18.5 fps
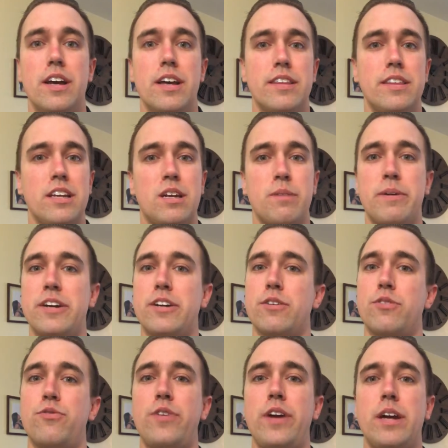Think about
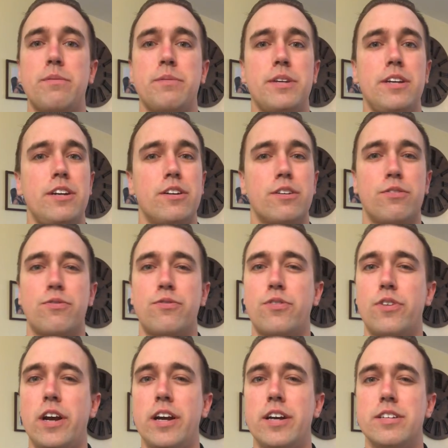your family, your
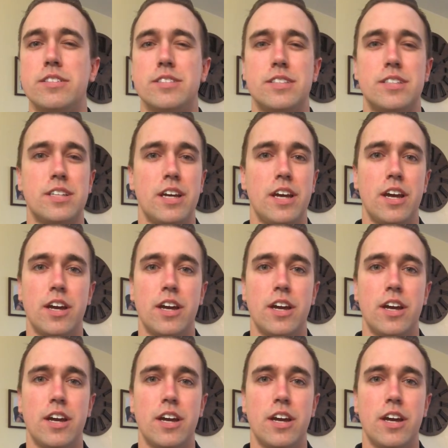friends,